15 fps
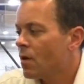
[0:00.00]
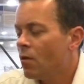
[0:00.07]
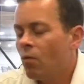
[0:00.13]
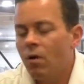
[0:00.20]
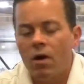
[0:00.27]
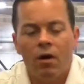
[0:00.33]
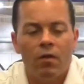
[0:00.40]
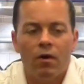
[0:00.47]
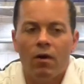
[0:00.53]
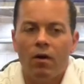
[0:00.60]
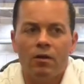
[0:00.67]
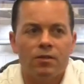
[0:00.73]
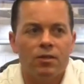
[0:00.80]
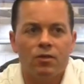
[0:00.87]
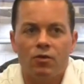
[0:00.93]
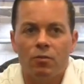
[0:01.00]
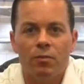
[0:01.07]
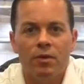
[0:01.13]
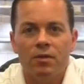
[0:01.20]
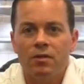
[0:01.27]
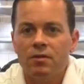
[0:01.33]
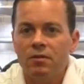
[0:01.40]
Well, the Heart's a
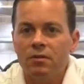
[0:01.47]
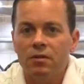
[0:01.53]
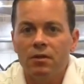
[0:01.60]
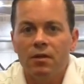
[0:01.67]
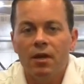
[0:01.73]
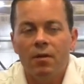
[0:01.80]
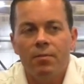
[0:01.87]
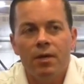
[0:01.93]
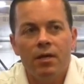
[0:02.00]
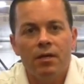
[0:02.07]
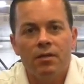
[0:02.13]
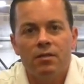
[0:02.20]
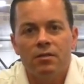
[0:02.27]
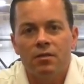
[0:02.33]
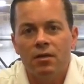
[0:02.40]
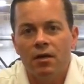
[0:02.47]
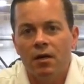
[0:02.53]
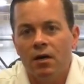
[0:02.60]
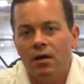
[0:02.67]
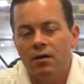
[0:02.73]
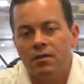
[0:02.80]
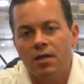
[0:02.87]
tremendous league. I mean, it's
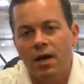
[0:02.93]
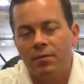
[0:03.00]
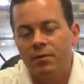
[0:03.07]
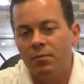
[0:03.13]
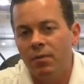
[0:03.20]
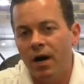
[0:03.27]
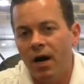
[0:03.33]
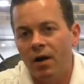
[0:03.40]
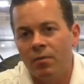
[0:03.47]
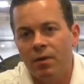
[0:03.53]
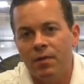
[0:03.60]
top to bottom.